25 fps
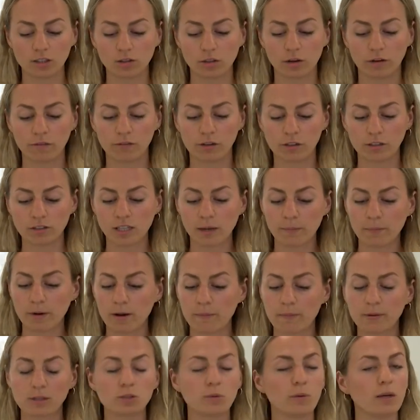So if you're
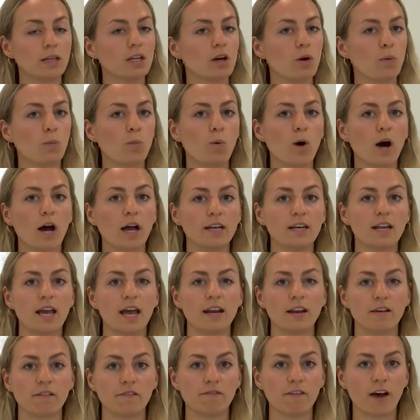somewhere between a 1
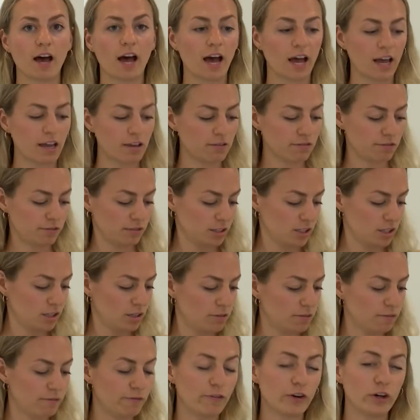and a 5,
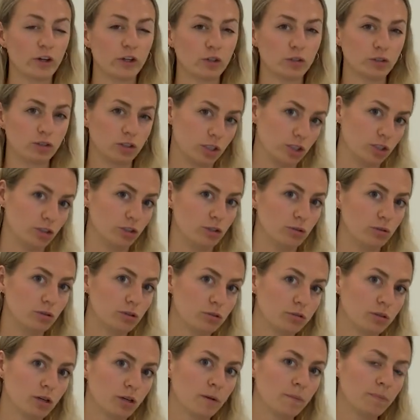full to
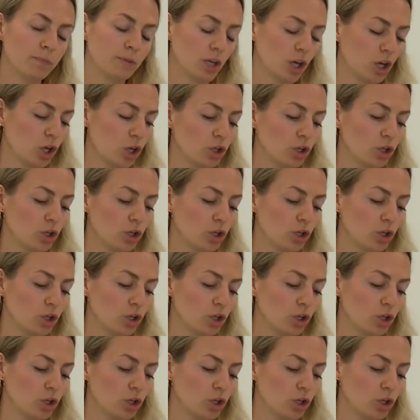neutral,